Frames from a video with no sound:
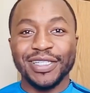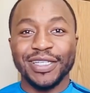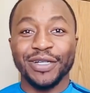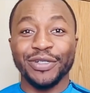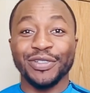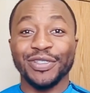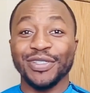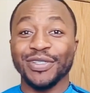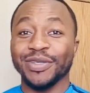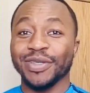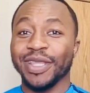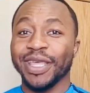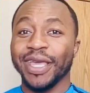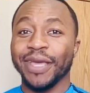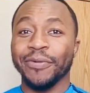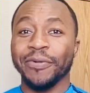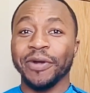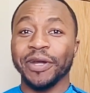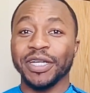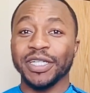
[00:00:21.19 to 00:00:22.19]
So,
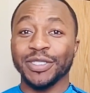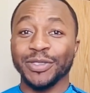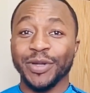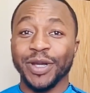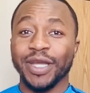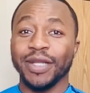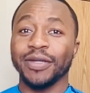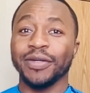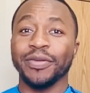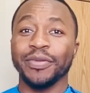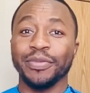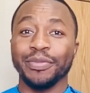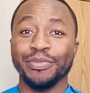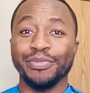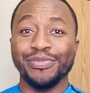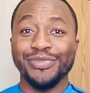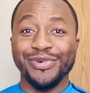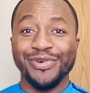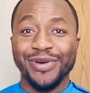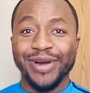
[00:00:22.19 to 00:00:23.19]
today we're trying to
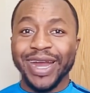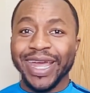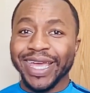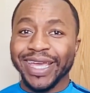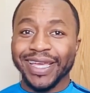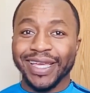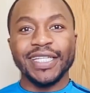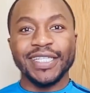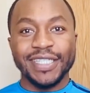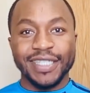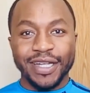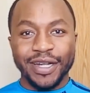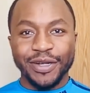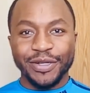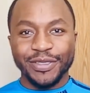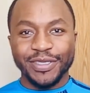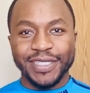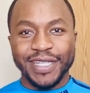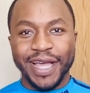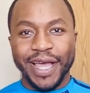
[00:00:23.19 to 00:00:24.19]
break the
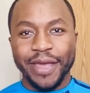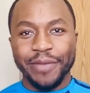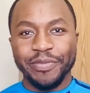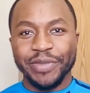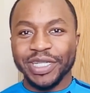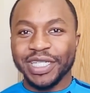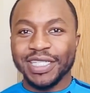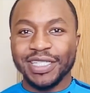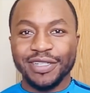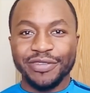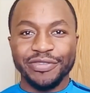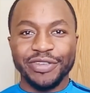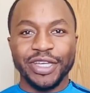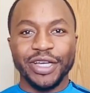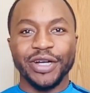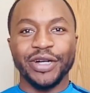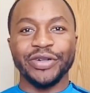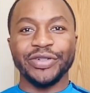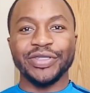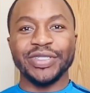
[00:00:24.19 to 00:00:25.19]
stereotype and the
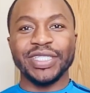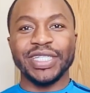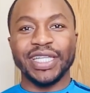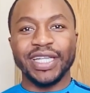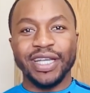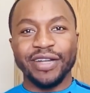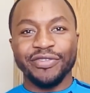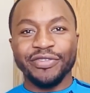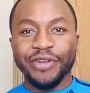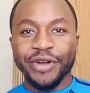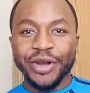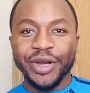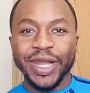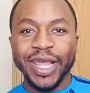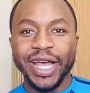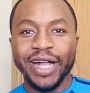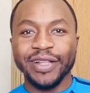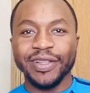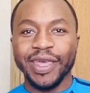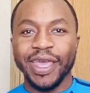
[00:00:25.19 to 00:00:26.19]
difficulty that foreign
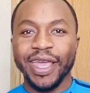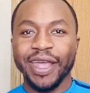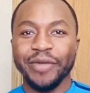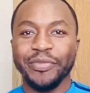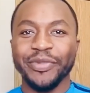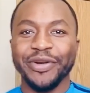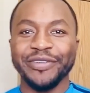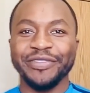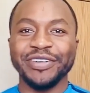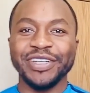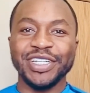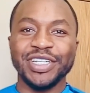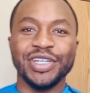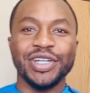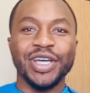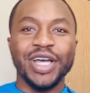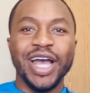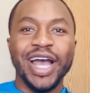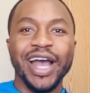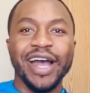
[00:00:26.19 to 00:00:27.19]
healthcare
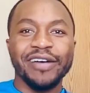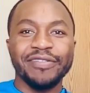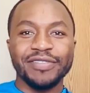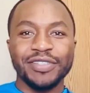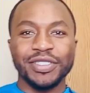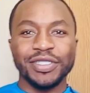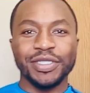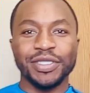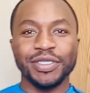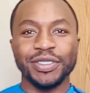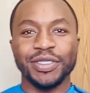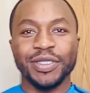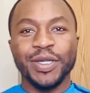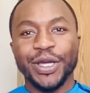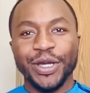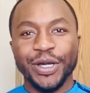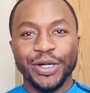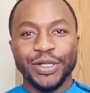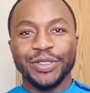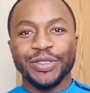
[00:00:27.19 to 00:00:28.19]
professionals have to
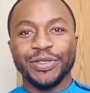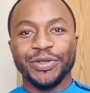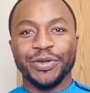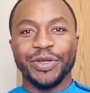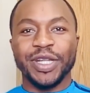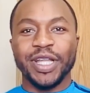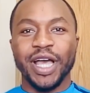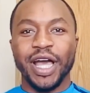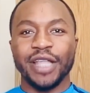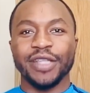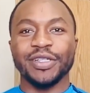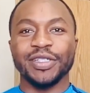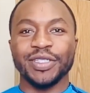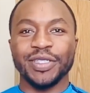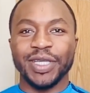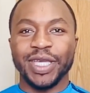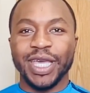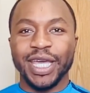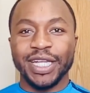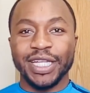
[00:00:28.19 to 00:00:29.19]
go through in order
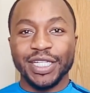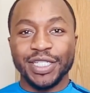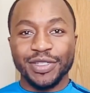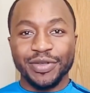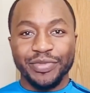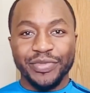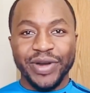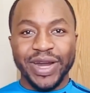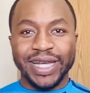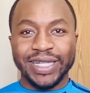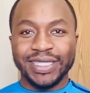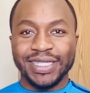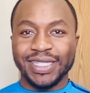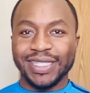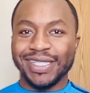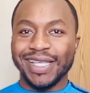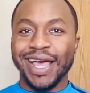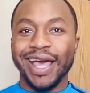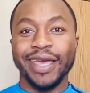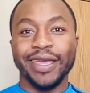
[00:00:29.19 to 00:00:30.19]
to get into
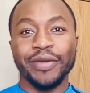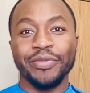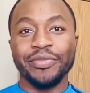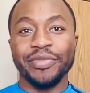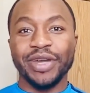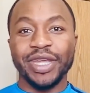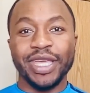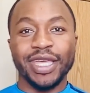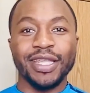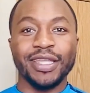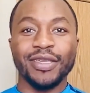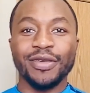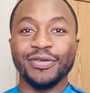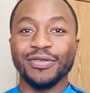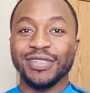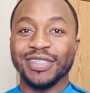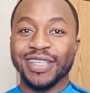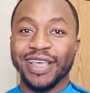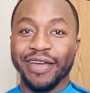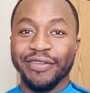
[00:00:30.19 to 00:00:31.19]
practice, I am bringing
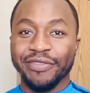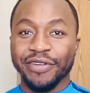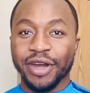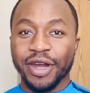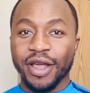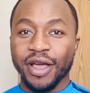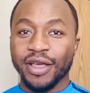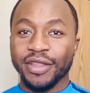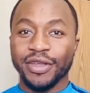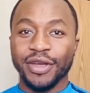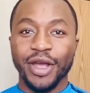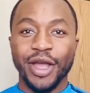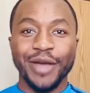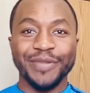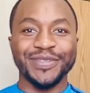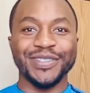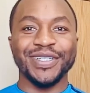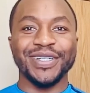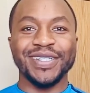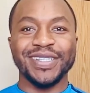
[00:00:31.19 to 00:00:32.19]
you several other
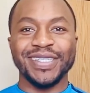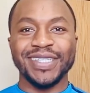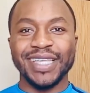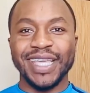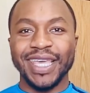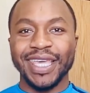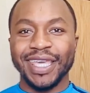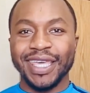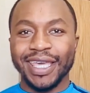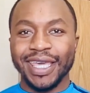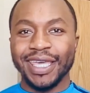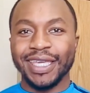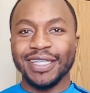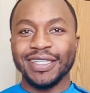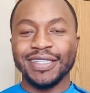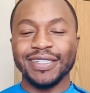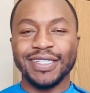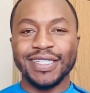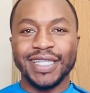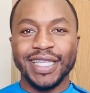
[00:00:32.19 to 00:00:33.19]
options
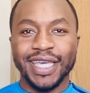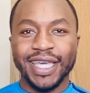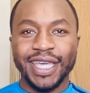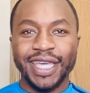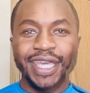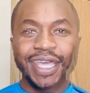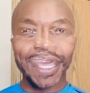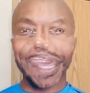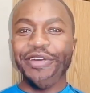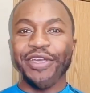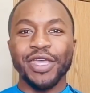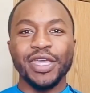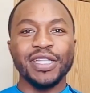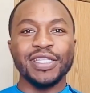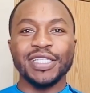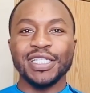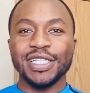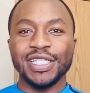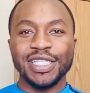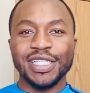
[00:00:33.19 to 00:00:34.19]
again today for you
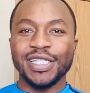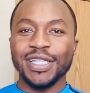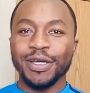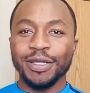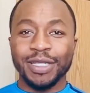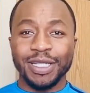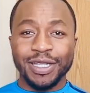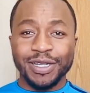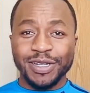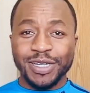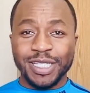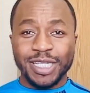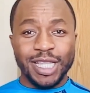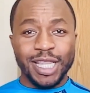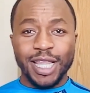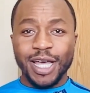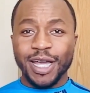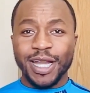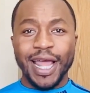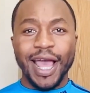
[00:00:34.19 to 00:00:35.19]
to just know that there's a
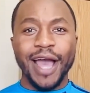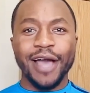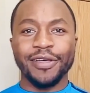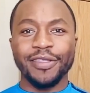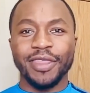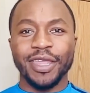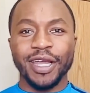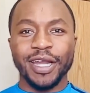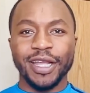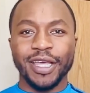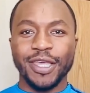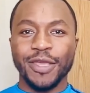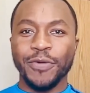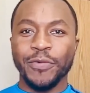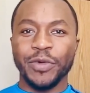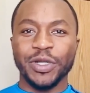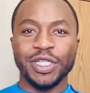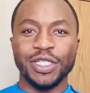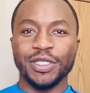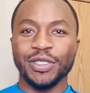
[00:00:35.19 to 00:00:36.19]
lot out there that you
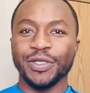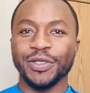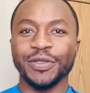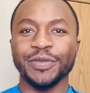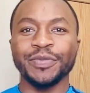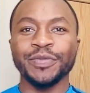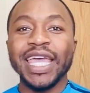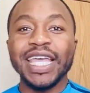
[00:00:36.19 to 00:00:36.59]
want to do.